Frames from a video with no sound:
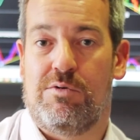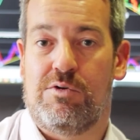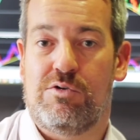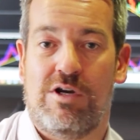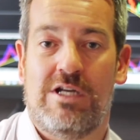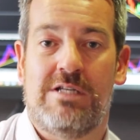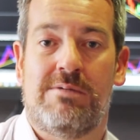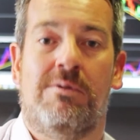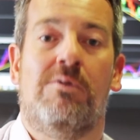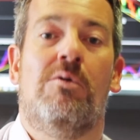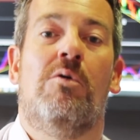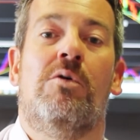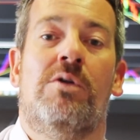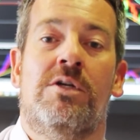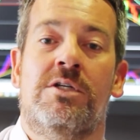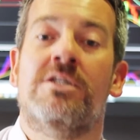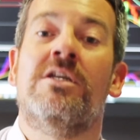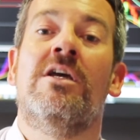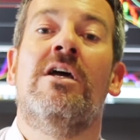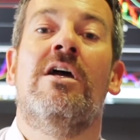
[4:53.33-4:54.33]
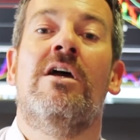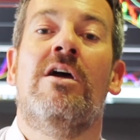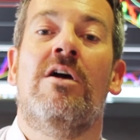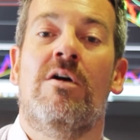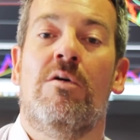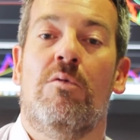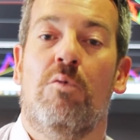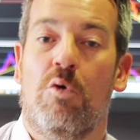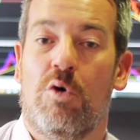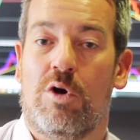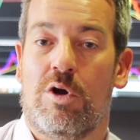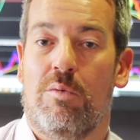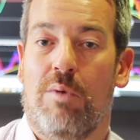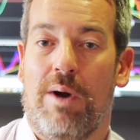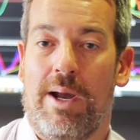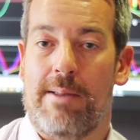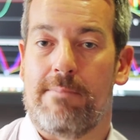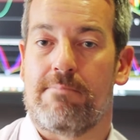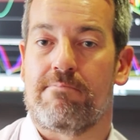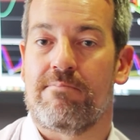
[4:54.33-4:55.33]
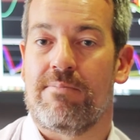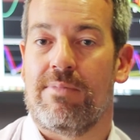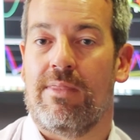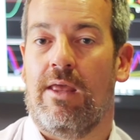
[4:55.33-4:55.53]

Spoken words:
retracement orders, walk away.